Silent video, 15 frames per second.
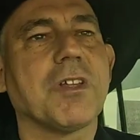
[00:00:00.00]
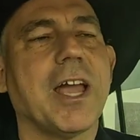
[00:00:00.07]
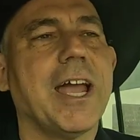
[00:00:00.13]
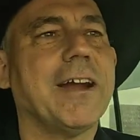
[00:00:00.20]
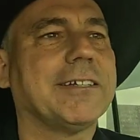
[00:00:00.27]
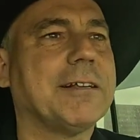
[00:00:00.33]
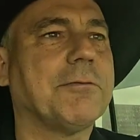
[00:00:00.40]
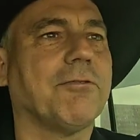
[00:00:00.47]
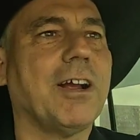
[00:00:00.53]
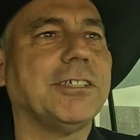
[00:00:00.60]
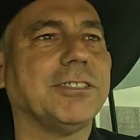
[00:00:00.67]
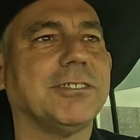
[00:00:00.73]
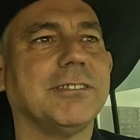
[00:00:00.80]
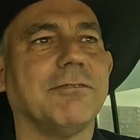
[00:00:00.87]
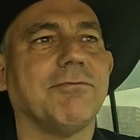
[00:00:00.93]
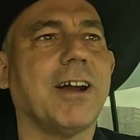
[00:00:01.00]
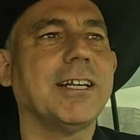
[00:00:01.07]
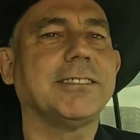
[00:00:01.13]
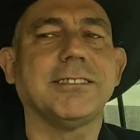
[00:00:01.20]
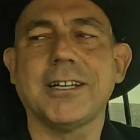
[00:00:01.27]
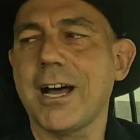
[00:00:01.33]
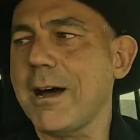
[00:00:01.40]
every time the
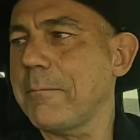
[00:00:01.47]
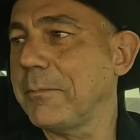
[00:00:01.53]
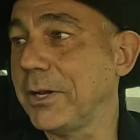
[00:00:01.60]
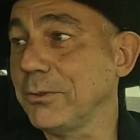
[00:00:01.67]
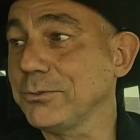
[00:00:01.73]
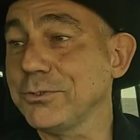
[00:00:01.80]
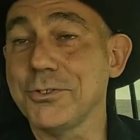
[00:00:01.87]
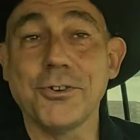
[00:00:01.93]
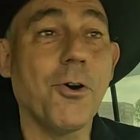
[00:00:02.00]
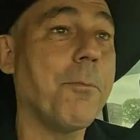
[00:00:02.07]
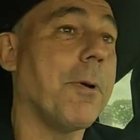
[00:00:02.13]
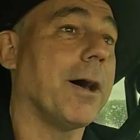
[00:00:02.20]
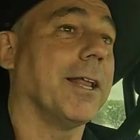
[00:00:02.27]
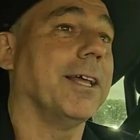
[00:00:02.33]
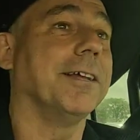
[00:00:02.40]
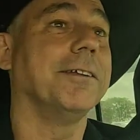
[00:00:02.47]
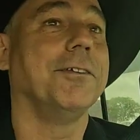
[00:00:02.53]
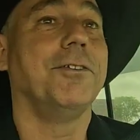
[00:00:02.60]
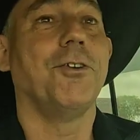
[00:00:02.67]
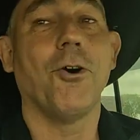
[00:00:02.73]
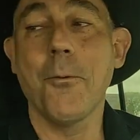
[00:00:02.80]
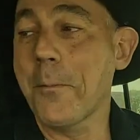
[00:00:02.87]
ride stopped, there was nobody
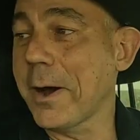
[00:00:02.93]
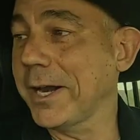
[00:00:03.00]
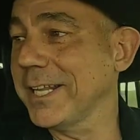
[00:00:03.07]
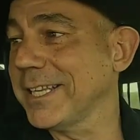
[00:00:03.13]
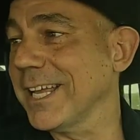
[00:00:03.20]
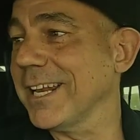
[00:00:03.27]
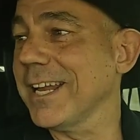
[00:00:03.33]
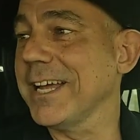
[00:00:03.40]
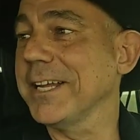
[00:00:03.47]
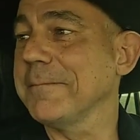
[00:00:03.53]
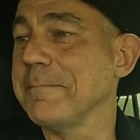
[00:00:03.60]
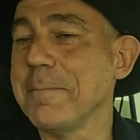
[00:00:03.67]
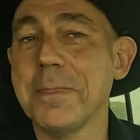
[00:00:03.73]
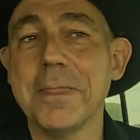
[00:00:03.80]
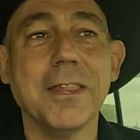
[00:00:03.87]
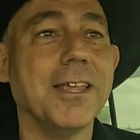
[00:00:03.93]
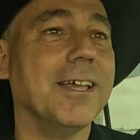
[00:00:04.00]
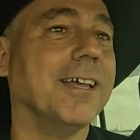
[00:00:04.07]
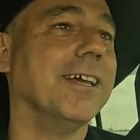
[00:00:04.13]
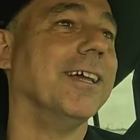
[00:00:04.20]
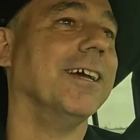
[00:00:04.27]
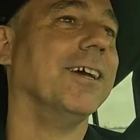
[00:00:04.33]
in that line.
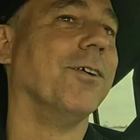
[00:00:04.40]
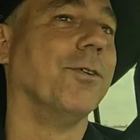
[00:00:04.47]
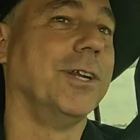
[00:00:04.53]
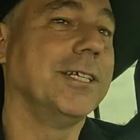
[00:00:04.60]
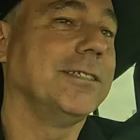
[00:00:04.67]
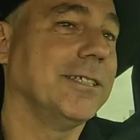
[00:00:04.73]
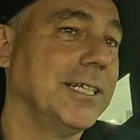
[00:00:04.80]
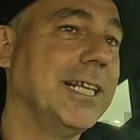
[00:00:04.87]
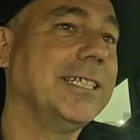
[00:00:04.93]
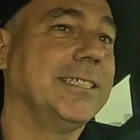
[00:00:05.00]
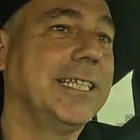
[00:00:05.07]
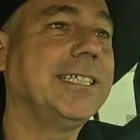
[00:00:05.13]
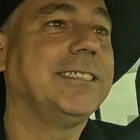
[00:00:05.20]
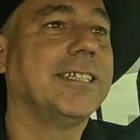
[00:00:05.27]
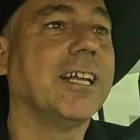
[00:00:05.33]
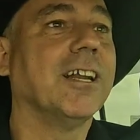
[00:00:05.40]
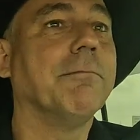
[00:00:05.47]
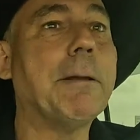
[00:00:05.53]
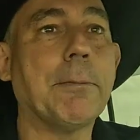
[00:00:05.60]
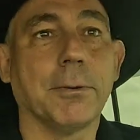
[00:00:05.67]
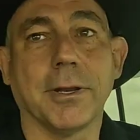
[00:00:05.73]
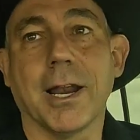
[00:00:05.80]
At least not enough
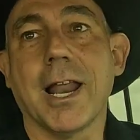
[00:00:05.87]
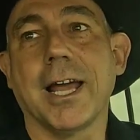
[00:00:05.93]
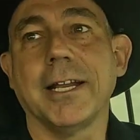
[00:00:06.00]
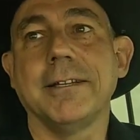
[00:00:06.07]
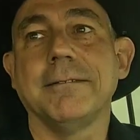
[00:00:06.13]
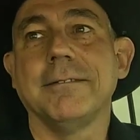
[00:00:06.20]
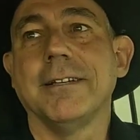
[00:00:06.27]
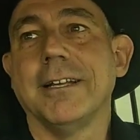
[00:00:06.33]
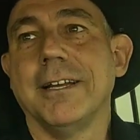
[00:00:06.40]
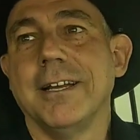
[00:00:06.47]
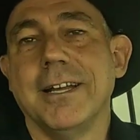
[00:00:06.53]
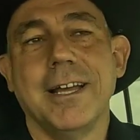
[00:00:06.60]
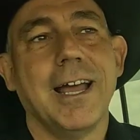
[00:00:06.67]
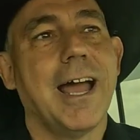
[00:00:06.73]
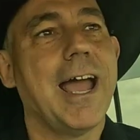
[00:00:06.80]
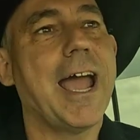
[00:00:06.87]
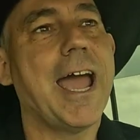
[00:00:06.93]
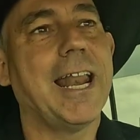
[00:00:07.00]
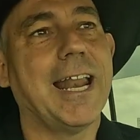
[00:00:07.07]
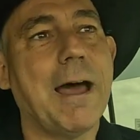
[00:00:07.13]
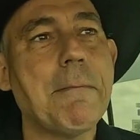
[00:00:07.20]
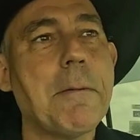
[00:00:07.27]
people in the line.
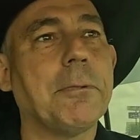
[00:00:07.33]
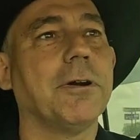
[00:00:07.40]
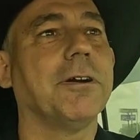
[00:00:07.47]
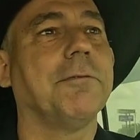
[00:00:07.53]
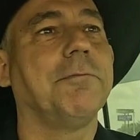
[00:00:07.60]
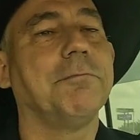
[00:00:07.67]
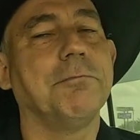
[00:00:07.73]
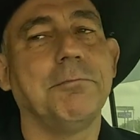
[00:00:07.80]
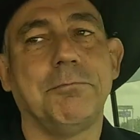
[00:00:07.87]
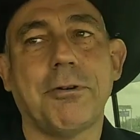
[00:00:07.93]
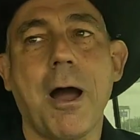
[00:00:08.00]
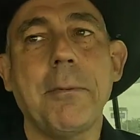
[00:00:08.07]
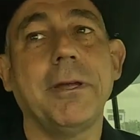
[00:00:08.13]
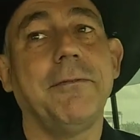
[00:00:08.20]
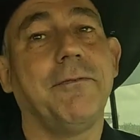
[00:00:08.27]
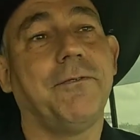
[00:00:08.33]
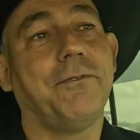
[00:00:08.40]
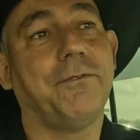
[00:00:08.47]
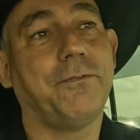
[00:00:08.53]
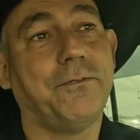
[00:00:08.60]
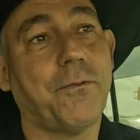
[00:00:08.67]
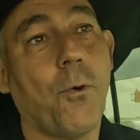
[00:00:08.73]
And I remember probably
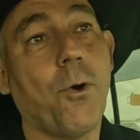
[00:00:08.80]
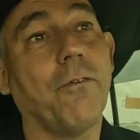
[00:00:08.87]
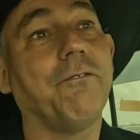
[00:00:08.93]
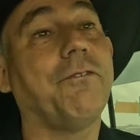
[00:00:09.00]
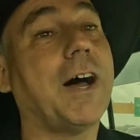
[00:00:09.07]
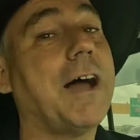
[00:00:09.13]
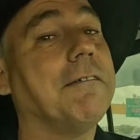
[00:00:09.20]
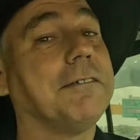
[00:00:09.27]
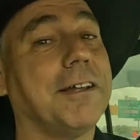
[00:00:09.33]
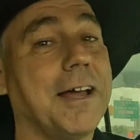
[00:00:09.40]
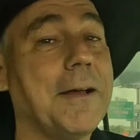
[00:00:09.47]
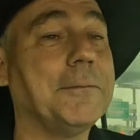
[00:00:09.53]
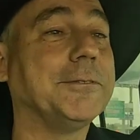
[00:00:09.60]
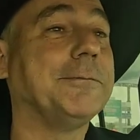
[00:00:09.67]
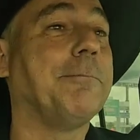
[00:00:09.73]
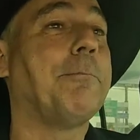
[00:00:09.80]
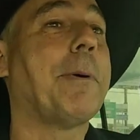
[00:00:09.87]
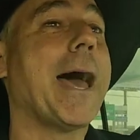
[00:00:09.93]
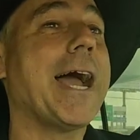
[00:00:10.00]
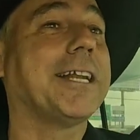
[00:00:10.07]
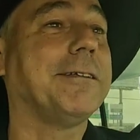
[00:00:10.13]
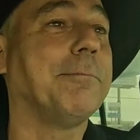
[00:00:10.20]
4 or 5 times
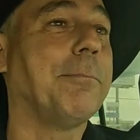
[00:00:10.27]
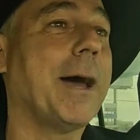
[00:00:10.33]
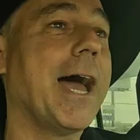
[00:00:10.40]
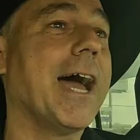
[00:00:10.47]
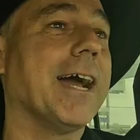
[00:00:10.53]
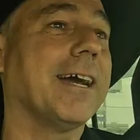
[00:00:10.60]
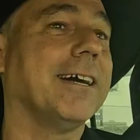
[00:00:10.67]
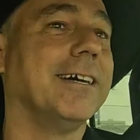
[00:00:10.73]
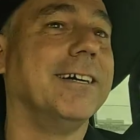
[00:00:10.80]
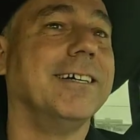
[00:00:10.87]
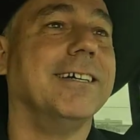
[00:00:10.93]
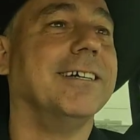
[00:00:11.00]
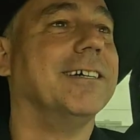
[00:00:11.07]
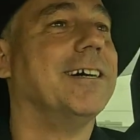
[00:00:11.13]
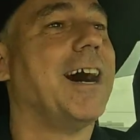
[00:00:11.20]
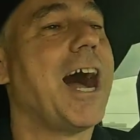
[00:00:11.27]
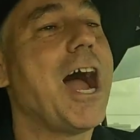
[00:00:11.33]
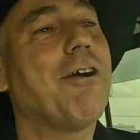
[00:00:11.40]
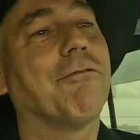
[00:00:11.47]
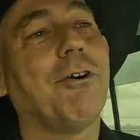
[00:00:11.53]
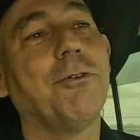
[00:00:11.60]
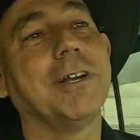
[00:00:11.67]
back to back, I
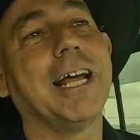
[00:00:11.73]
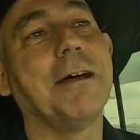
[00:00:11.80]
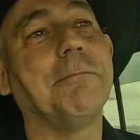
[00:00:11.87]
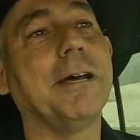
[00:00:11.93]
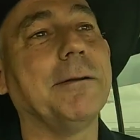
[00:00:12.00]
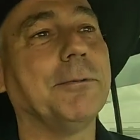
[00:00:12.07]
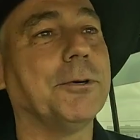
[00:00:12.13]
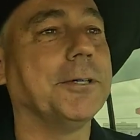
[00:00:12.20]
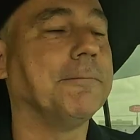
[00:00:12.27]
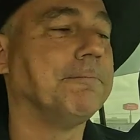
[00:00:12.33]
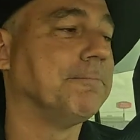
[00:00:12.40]
rode that bad boy.